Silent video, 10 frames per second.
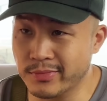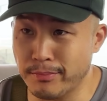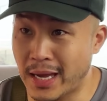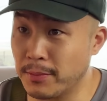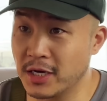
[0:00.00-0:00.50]

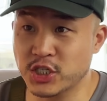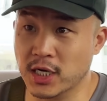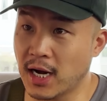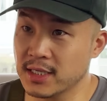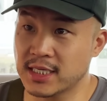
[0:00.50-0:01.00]
Made a bunch of
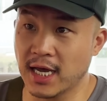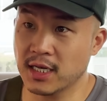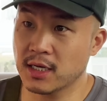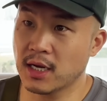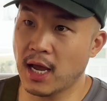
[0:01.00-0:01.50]
content,
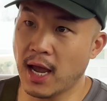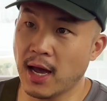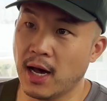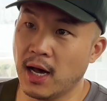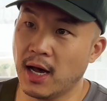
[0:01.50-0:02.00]

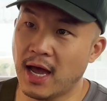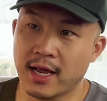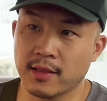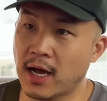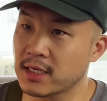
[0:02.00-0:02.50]
had a
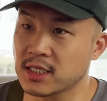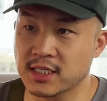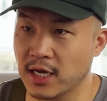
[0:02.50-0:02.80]
lot to say.